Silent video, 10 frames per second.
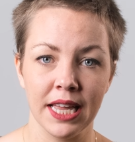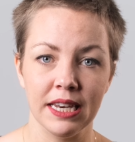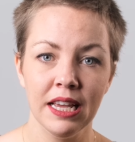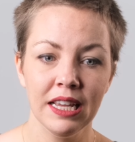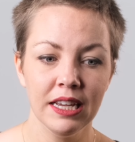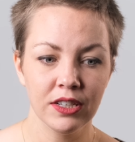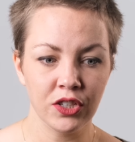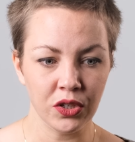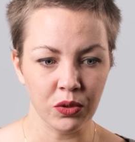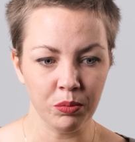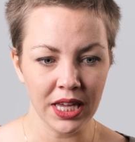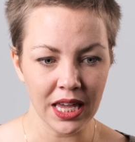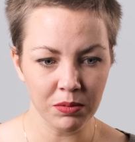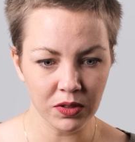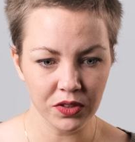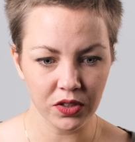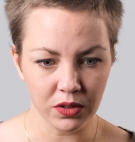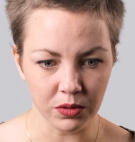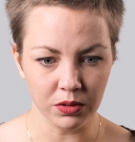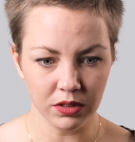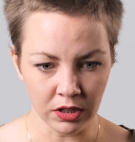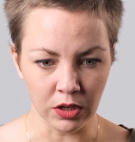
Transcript: And to be able to,